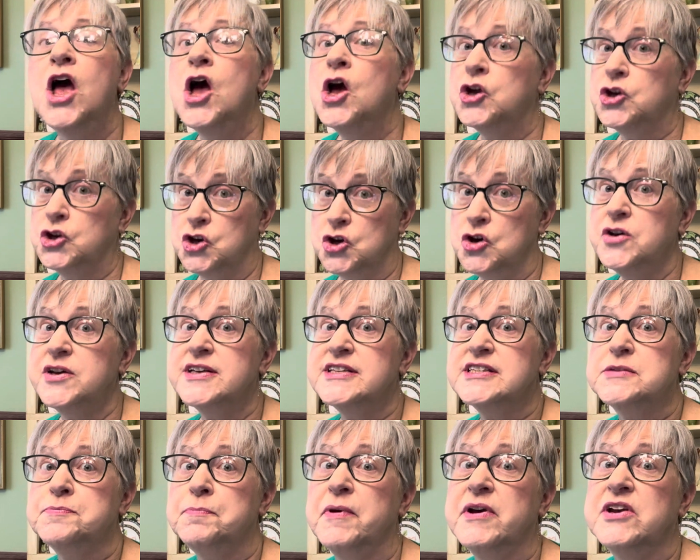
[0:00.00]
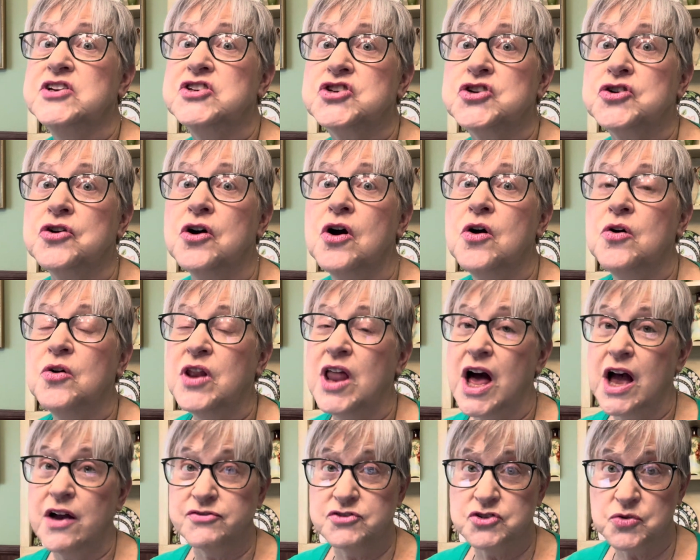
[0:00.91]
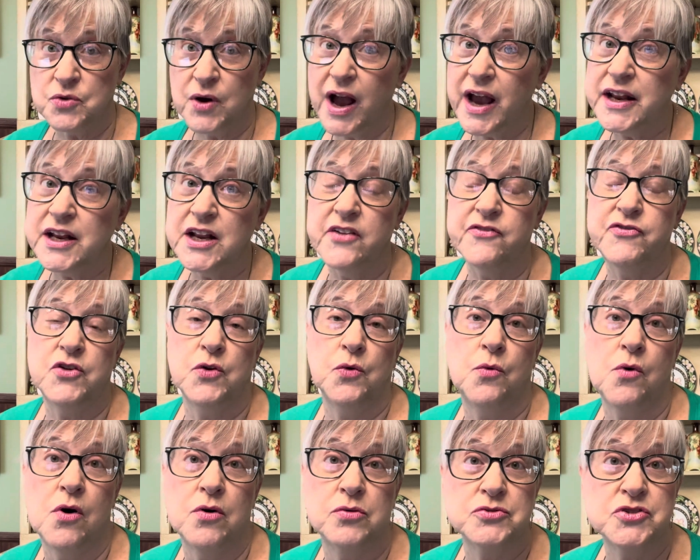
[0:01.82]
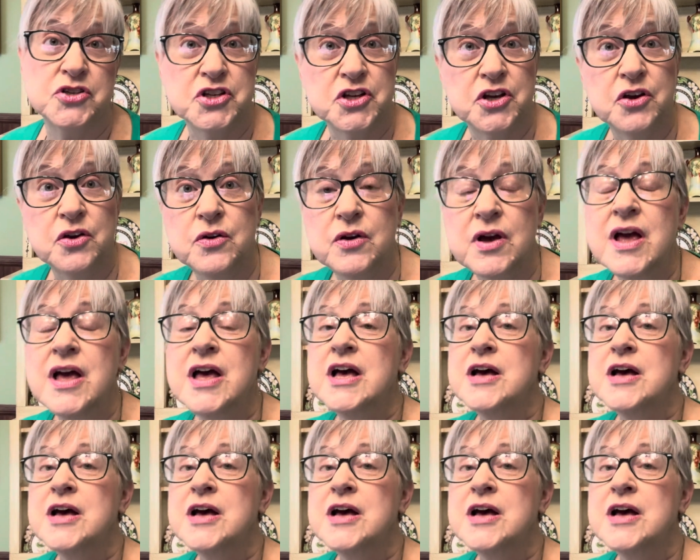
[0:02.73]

You can spend your whole life trying if you want to,